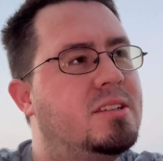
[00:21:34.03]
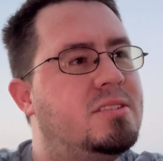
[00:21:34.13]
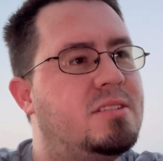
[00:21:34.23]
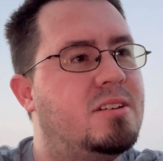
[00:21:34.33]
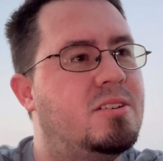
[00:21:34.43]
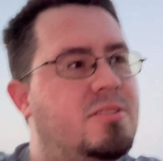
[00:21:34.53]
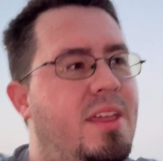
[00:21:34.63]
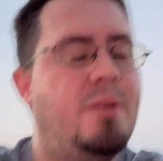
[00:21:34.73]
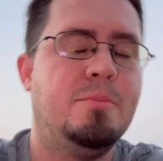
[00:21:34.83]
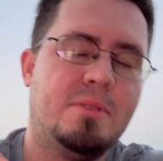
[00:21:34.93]
So
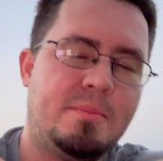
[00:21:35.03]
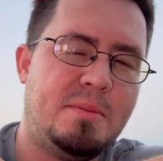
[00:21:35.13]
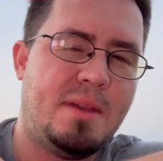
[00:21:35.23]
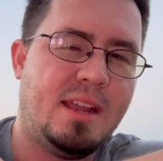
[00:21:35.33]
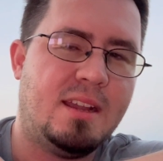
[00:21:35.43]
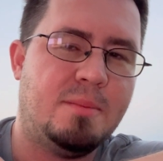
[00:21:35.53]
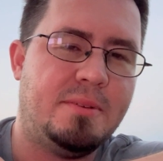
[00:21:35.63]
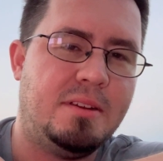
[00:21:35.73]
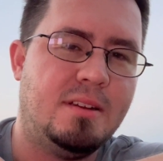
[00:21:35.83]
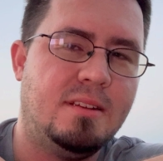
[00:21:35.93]
that would bring me back up
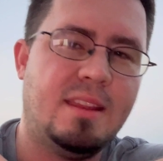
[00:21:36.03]
here.